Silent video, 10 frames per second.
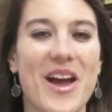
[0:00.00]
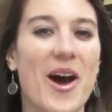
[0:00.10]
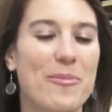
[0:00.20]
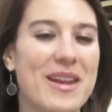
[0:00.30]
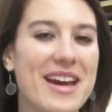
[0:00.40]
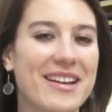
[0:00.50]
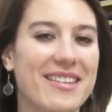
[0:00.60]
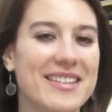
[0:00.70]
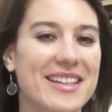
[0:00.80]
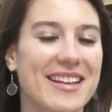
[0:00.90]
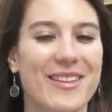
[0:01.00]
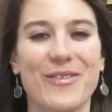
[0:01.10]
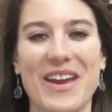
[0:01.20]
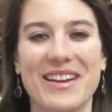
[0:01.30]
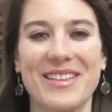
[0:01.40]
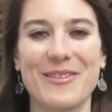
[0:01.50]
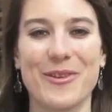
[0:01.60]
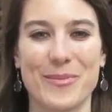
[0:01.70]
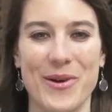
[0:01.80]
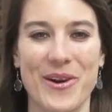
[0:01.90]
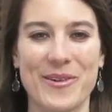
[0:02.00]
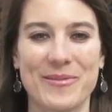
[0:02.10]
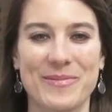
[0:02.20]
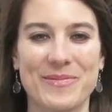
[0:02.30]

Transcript: Up next, it's fantasy football.